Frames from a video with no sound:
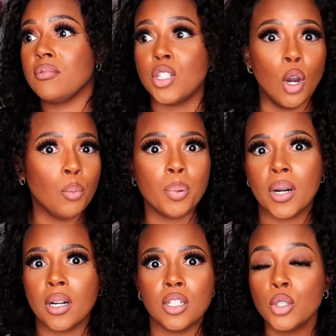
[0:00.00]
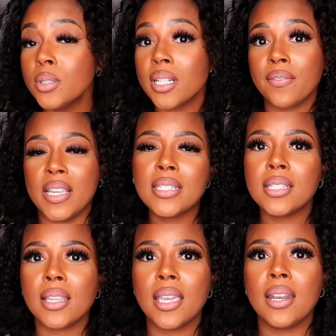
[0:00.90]
don't produce enough
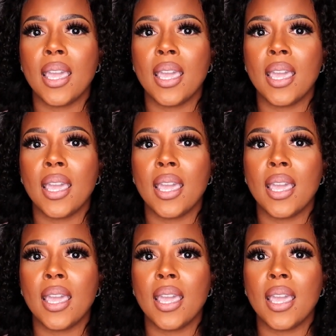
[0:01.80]
insulin.